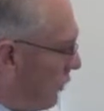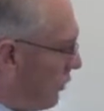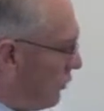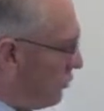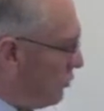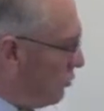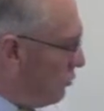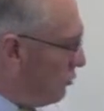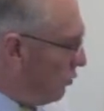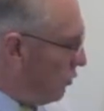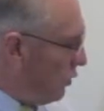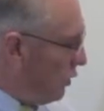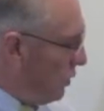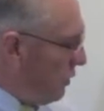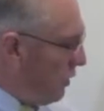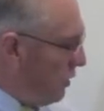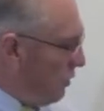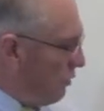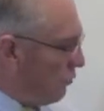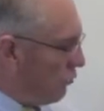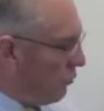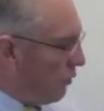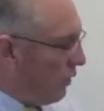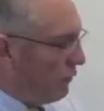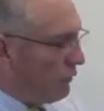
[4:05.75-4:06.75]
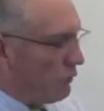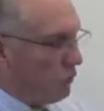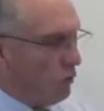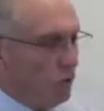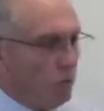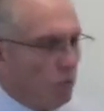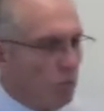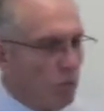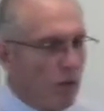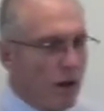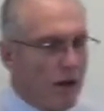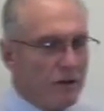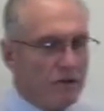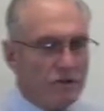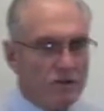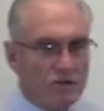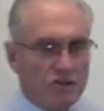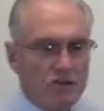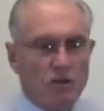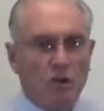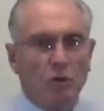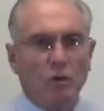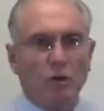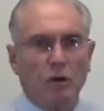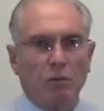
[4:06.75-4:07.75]
want to do throughout the whole
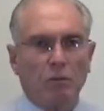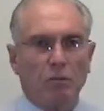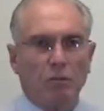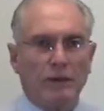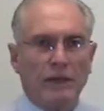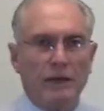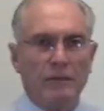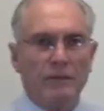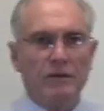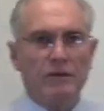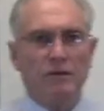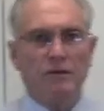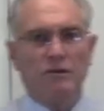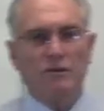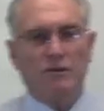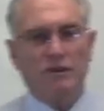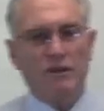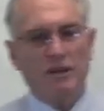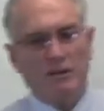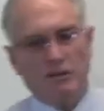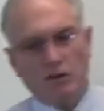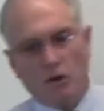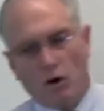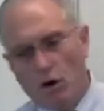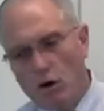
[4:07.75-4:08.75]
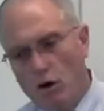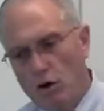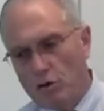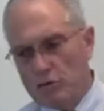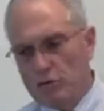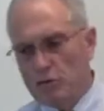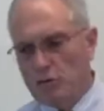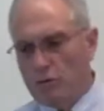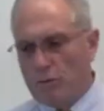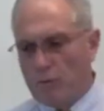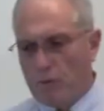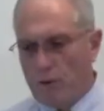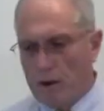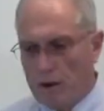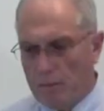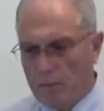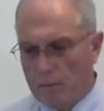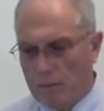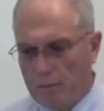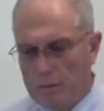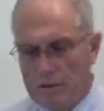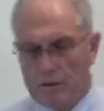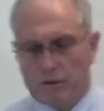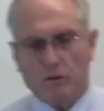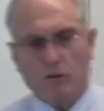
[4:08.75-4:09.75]
process, you don't want to blame it. You want to say it's all your
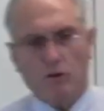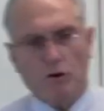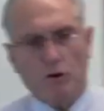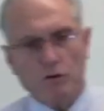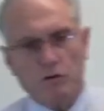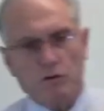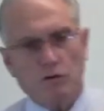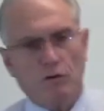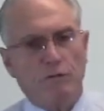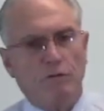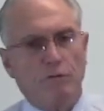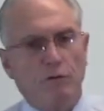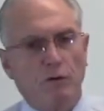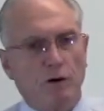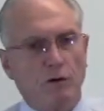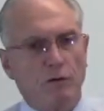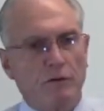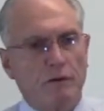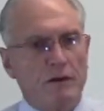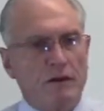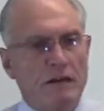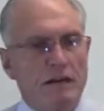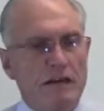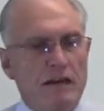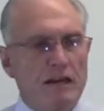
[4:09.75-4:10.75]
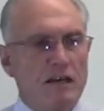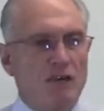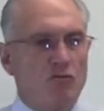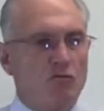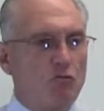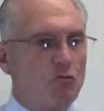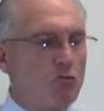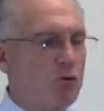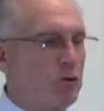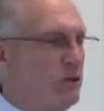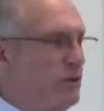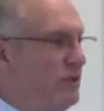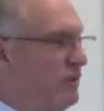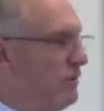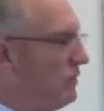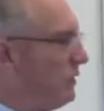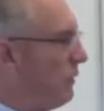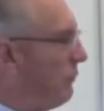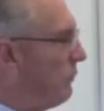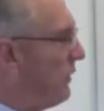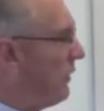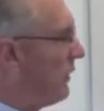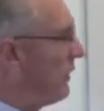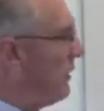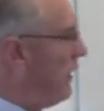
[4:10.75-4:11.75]
problem, it's all your fault. It's really
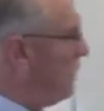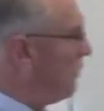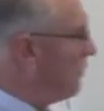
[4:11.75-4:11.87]
something,